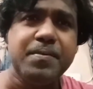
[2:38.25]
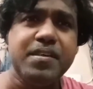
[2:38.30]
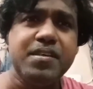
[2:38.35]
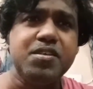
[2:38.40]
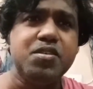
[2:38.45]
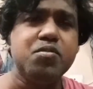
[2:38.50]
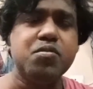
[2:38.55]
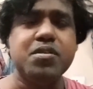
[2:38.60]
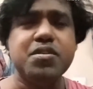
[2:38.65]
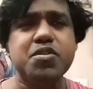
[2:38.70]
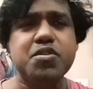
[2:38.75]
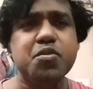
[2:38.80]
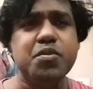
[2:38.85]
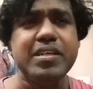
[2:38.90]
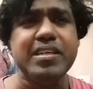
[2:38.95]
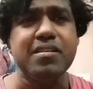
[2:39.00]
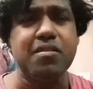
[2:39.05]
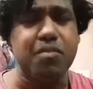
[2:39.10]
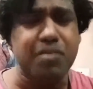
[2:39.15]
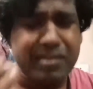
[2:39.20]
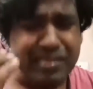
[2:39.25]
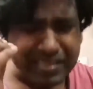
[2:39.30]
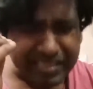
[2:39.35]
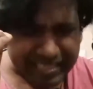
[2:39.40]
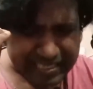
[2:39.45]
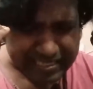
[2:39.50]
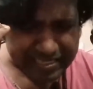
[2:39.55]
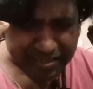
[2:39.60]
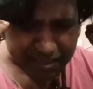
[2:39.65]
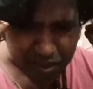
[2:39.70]
you are doing all
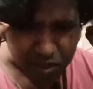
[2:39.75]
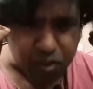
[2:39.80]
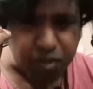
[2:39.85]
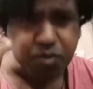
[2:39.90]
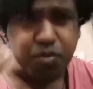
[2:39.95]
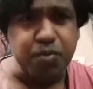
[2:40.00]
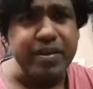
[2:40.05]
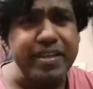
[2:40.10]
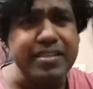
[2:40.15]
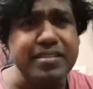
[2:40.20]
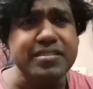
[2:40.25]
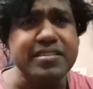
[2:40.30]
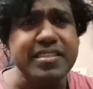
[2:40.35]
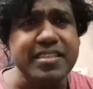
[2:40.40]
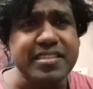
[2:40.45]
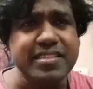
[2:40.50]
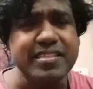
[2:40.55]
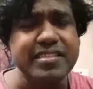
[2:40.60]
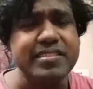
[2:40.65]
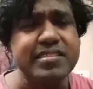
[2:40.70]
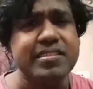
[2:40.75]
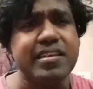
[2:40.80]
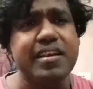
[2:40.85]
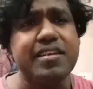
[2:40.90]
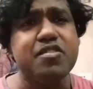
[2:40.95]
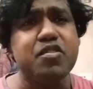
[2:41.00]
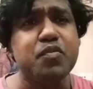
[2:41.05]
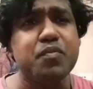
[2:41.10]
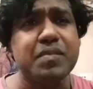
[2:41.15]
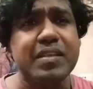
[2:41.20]
this cruelty, this
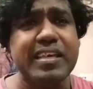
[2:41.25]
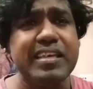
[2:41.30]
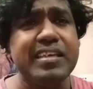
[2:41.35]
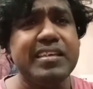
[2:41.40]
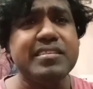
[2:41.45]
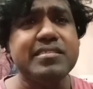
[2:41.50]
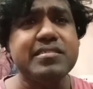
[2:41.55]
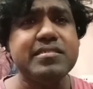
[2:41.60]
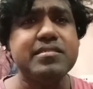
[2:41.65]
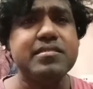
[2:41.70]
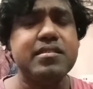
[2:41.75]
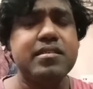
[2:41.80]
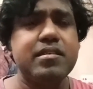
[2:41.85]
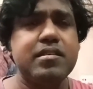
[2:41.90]
kind of things?